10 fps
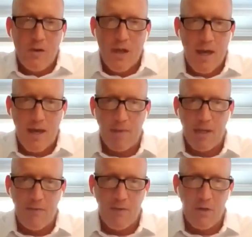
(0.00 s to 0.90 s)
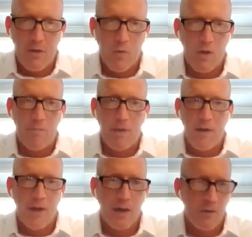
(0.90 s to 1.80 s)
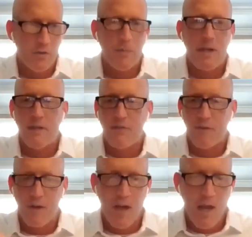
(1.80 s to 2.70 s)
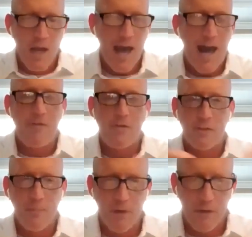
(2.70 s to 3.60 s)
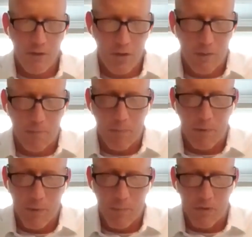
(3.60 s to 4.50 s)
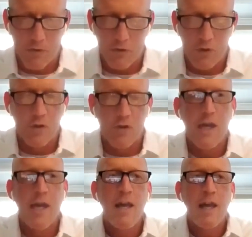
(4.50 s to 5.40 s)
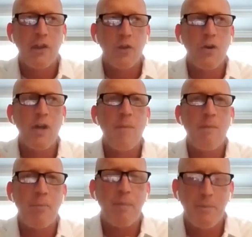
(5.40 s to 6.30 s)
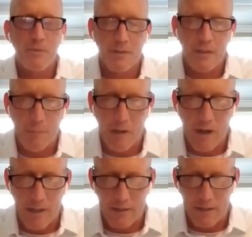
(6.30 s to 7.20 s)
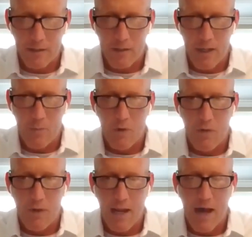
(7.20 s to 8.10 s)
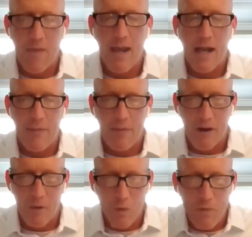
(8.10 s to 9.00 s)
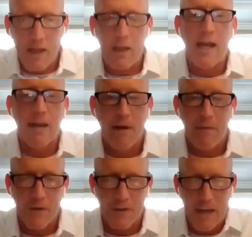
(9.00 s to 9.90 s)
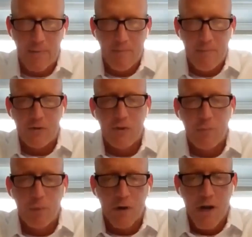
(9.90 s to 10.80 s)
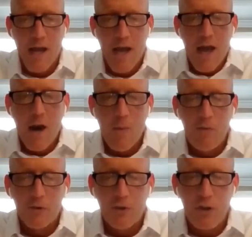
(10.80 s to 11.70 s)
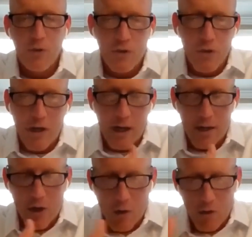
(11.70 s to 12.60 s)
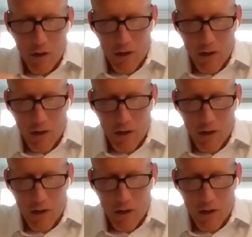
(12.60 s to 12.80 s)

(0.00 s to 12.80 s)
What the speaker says: okay. I mean, even though you want to be on the Hill, there's so many different avenues up here that you could pursue. And learning about people's experiences and how they got there and what they like about their job can be super helpful to you as you kind of go along